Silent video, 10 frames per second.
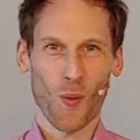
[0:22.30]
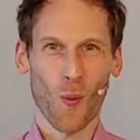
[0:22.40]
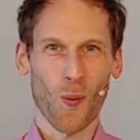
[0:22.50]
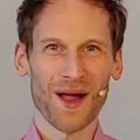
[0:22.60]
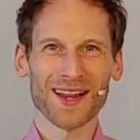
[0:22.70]

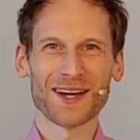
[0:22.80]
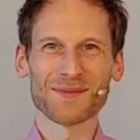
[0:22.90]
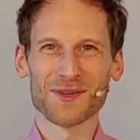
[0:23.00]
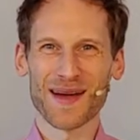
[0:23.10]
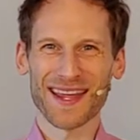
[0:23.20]
welcome
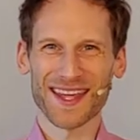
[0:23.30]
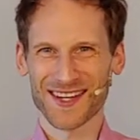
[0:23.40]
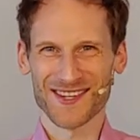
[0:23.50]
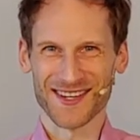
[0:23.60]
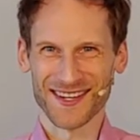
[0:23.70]
to my
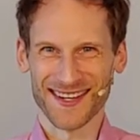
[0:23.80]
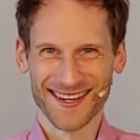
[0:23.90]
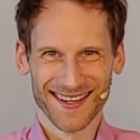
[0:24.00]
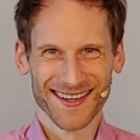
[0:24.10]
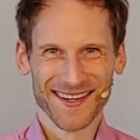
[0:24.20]
kitchen.
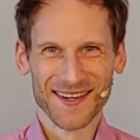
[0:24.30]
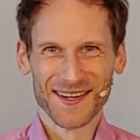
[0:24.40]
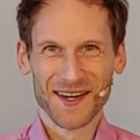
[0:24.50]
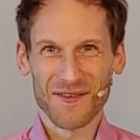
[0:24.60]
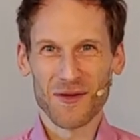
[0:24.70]

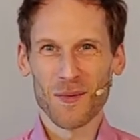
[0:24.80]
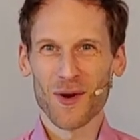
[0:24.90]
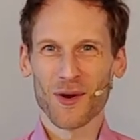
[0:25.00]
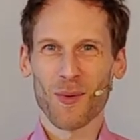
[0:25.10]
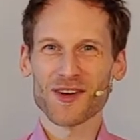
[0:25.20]
If you
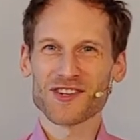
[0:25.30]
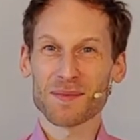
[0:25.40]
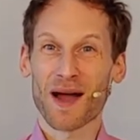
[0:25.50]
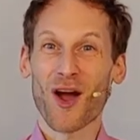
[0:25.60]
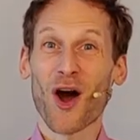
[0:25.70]
were watching
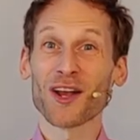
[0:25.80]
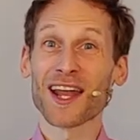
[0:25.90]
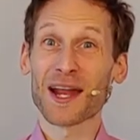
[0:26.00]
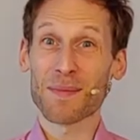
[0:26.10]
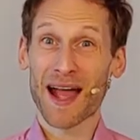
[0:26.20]
my
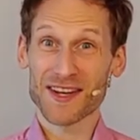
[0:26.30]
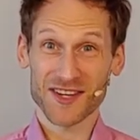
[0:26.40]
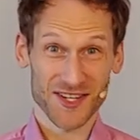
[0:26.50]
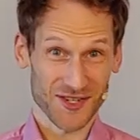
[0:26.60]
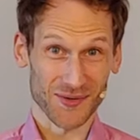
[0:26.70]
online
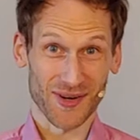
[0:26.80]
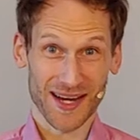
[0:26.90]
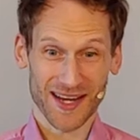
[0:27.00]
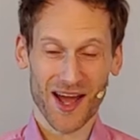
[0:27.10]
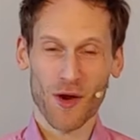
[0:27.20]
magic show right
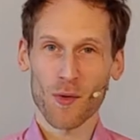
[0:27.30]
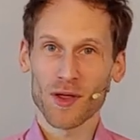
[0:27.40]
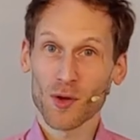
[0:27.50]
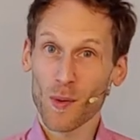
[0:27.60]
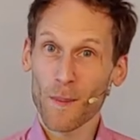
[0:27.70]
now,
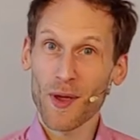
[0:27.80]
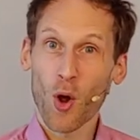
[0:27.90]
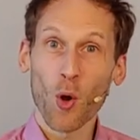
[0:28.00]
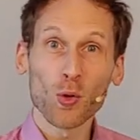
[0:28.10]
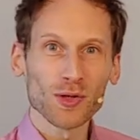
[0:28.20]
you would be
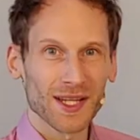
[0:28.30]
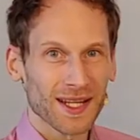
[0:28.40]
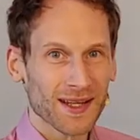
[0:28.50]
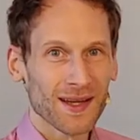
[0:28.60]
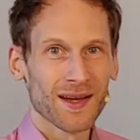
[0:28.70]

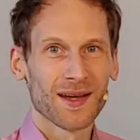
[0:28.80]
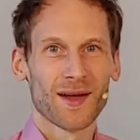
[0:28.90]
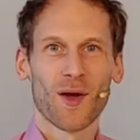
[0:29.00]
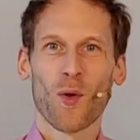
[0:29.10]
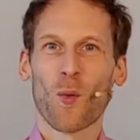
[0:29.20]
holding
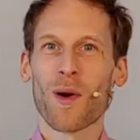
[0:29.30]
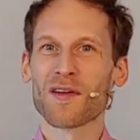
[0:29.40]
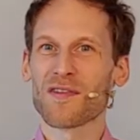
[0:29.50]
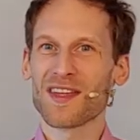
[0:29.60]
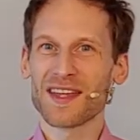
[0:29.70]
one
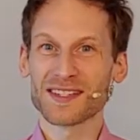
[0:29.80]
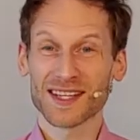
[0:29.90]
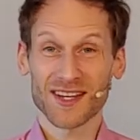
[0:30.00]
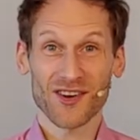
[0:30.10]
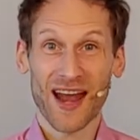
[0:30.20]
of these
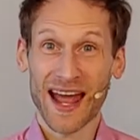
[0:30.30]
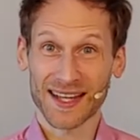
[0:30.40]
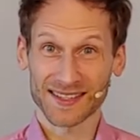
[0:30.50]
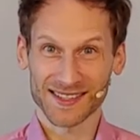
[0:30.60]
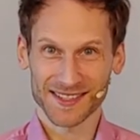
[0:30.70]
in your
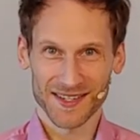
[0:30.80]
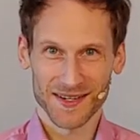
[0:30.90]
hands.